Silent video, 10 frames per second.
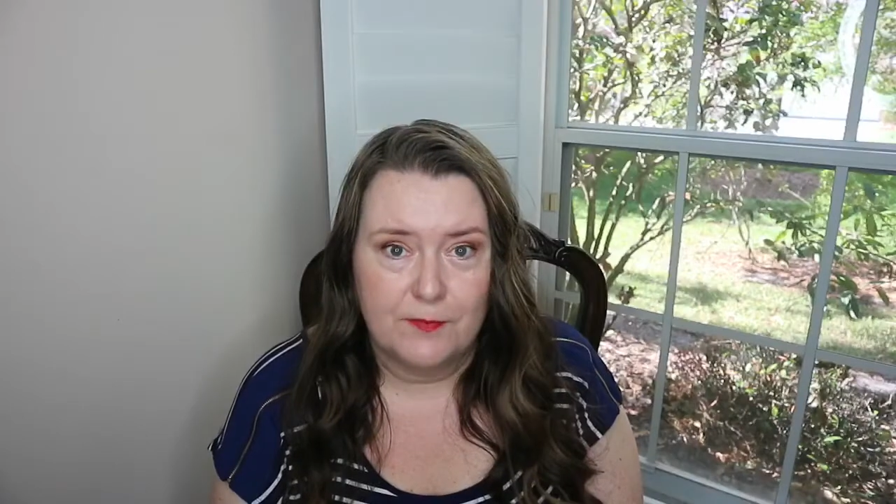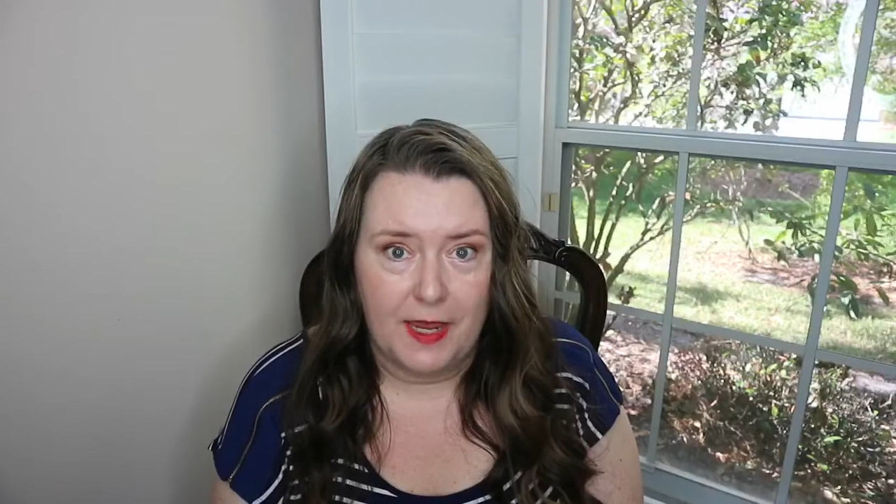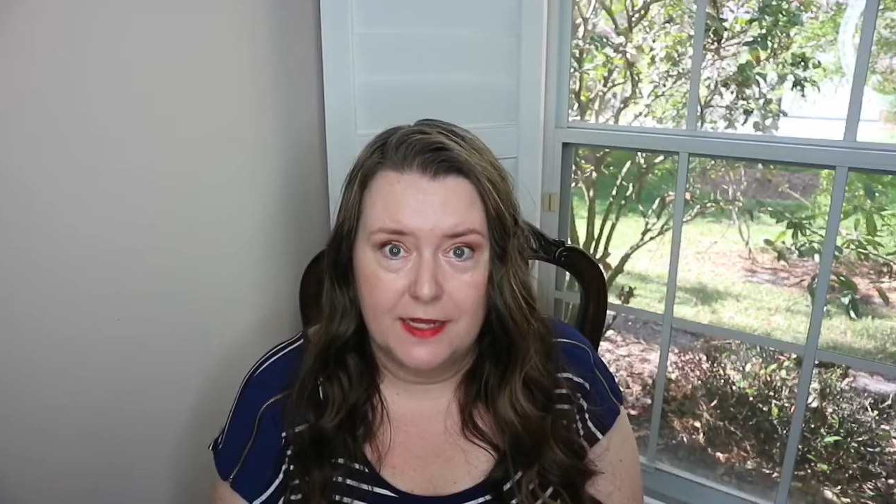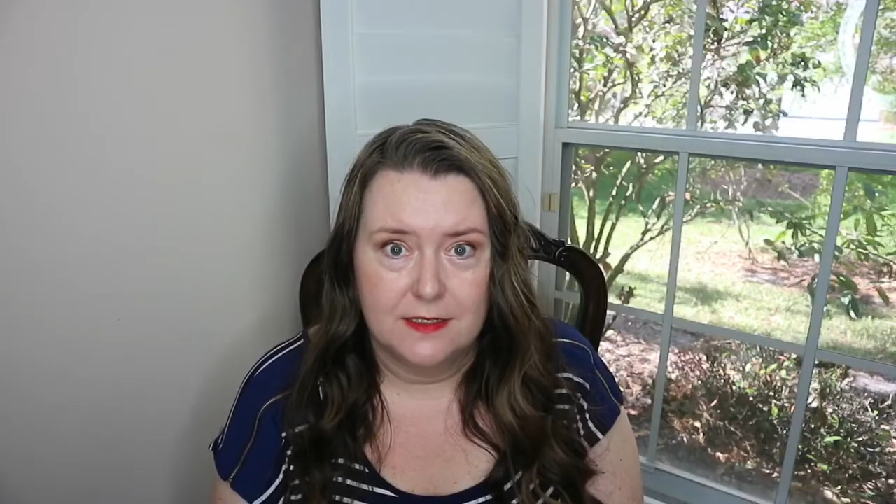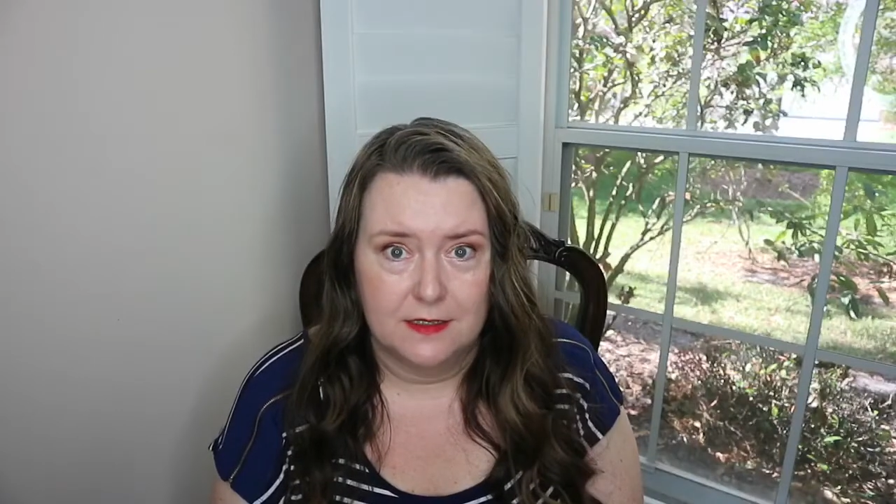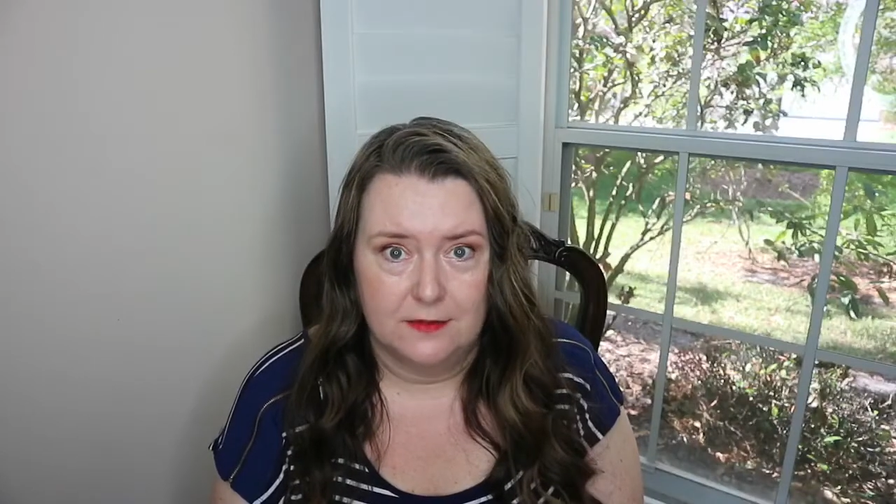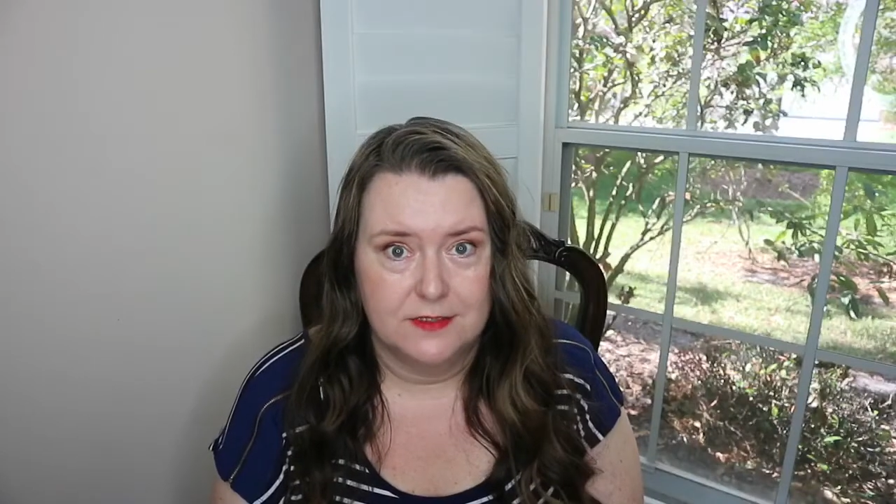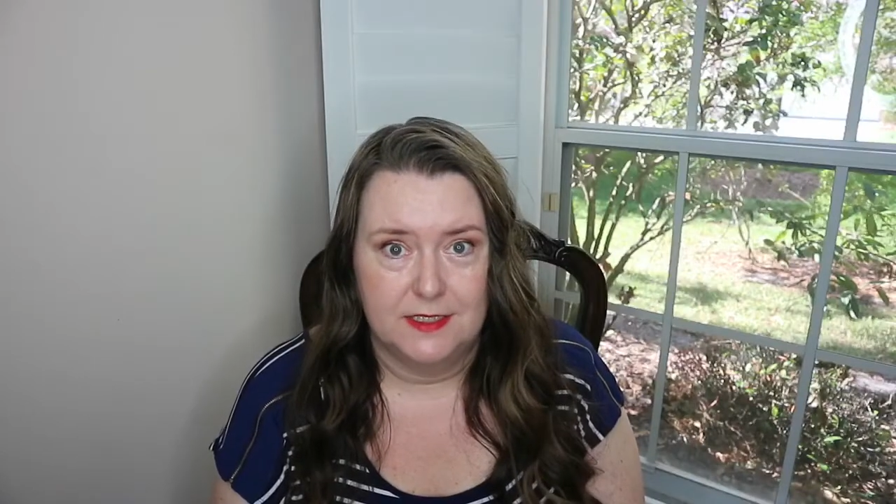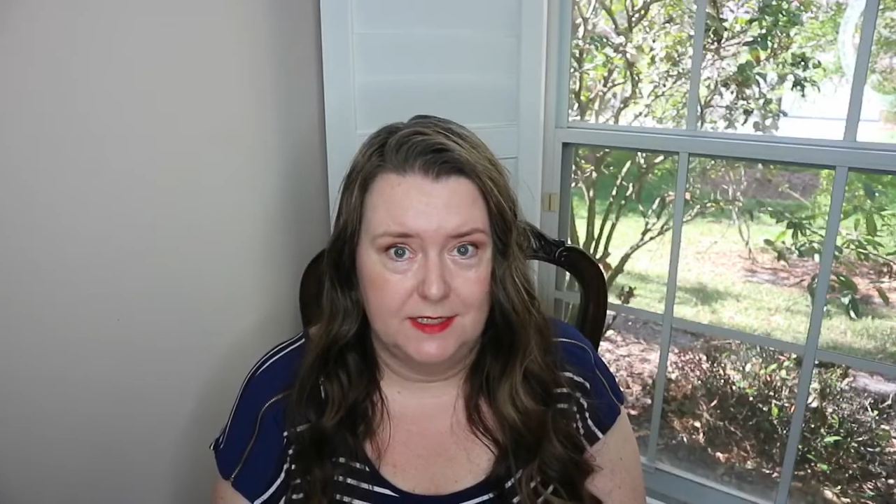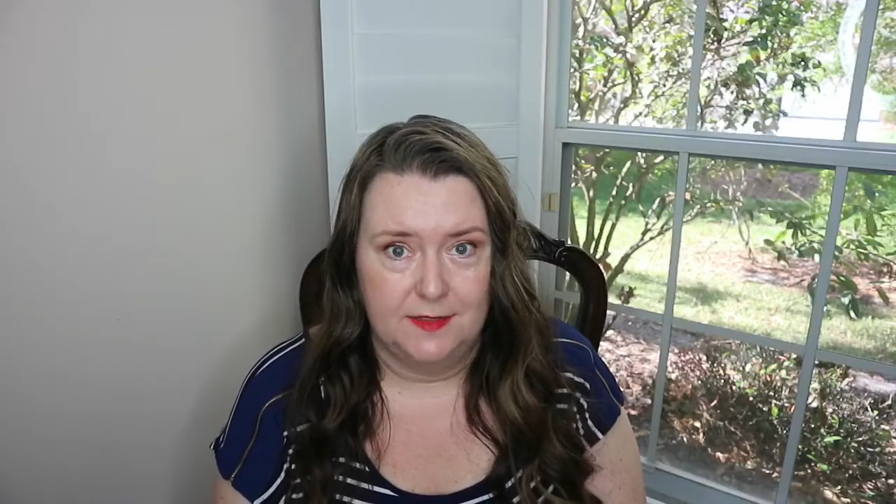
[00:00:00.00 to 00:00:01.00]
Paid to go
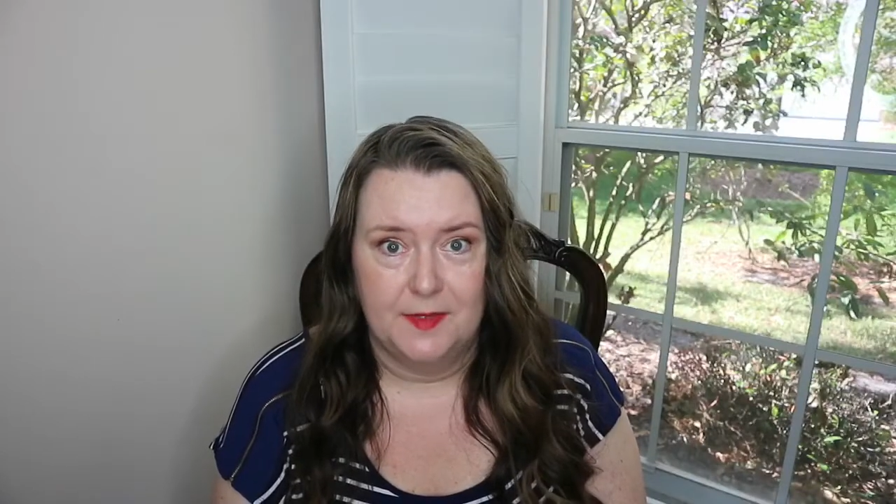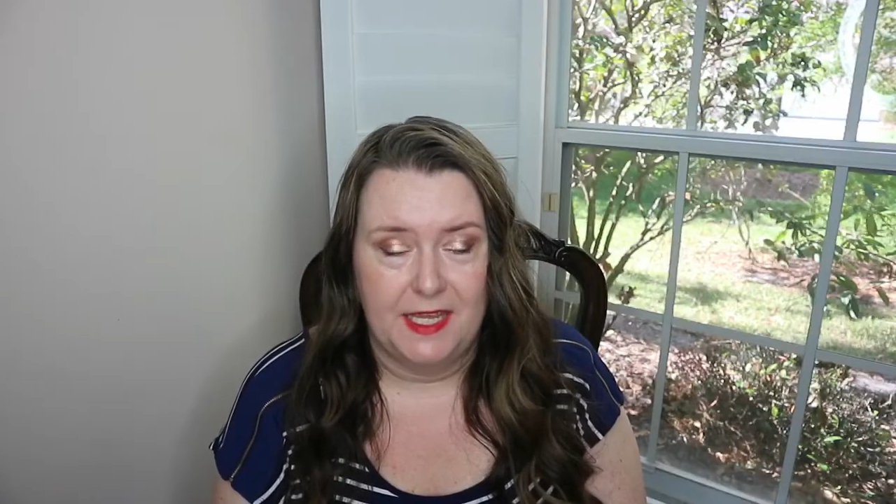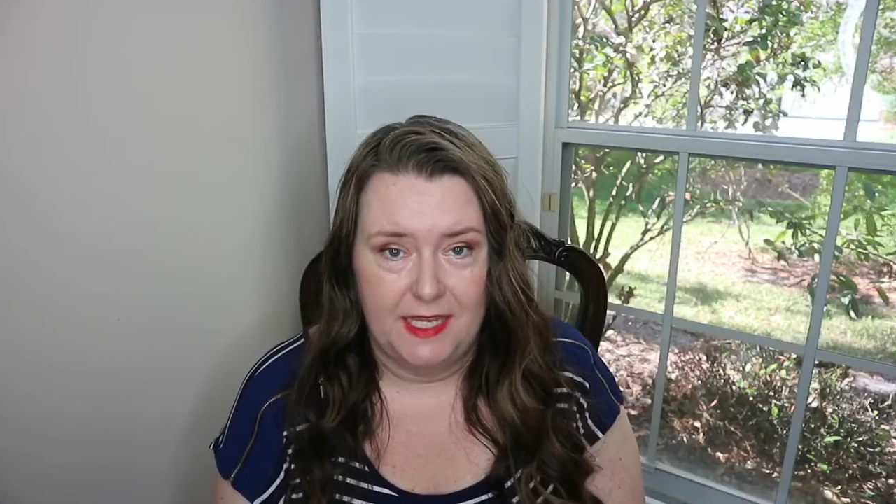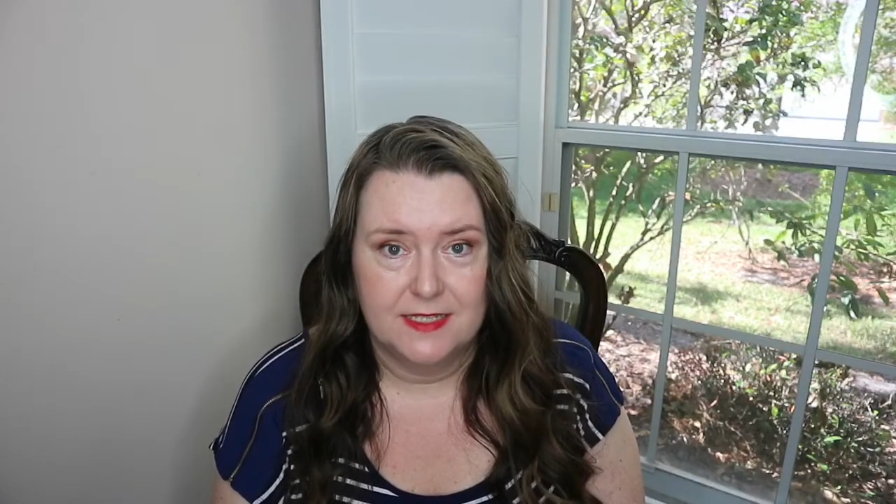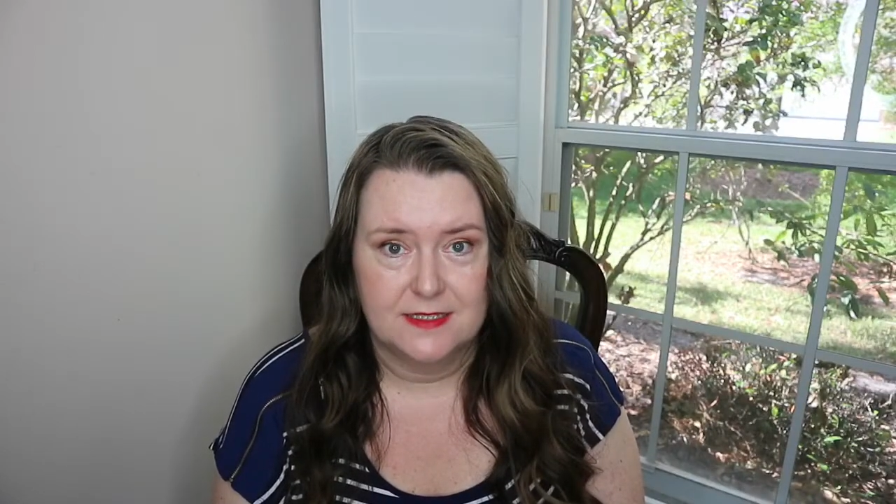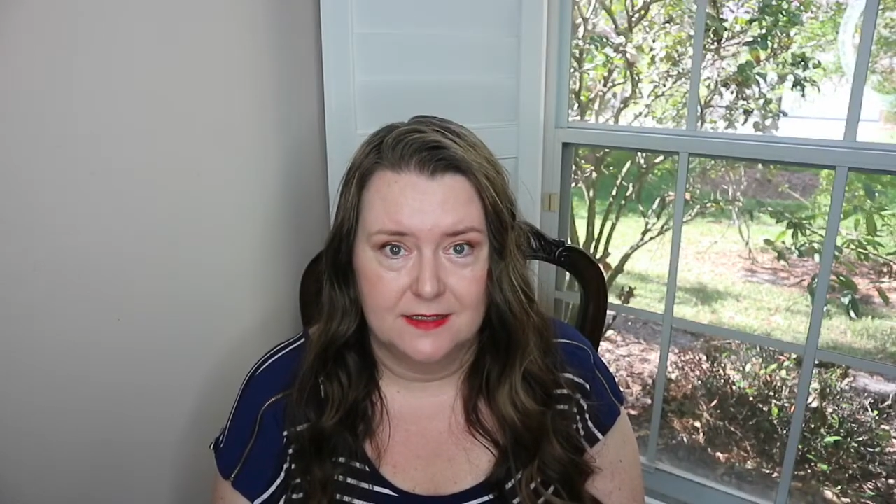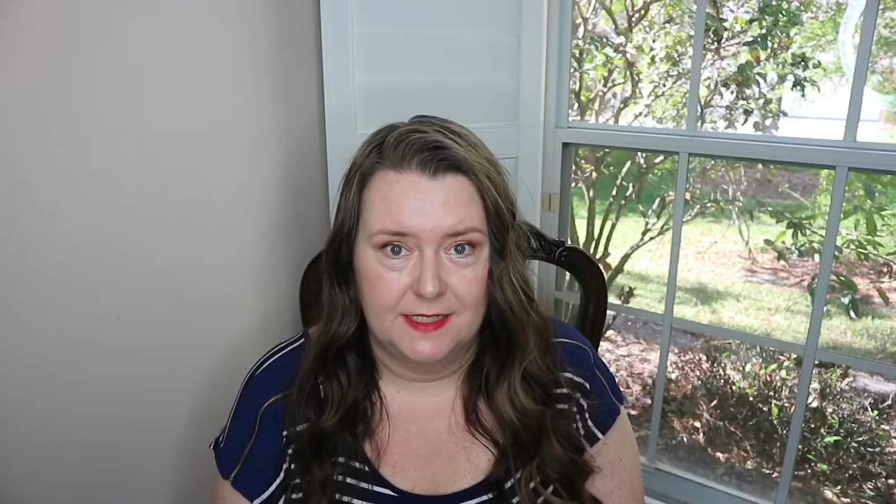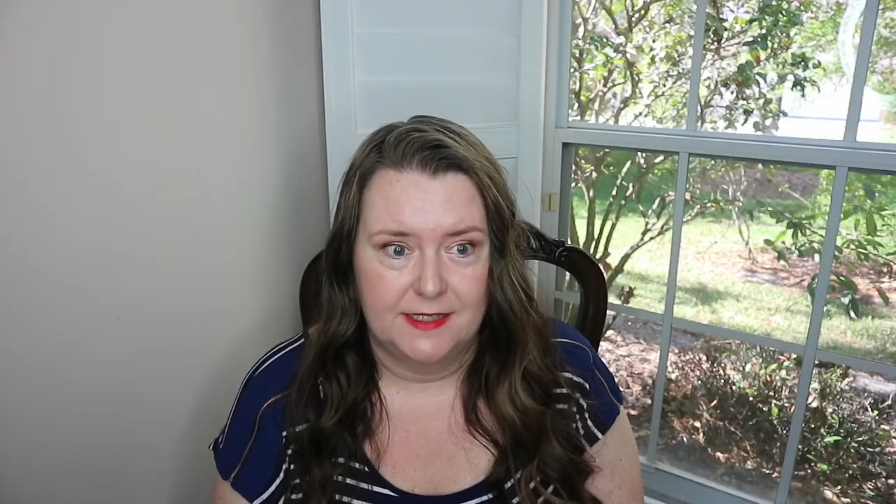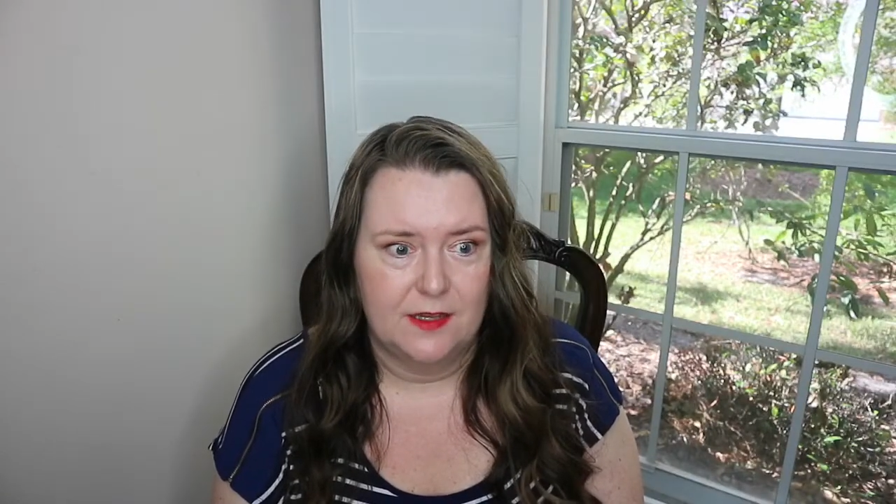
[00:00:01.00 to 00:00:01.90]
see them easily.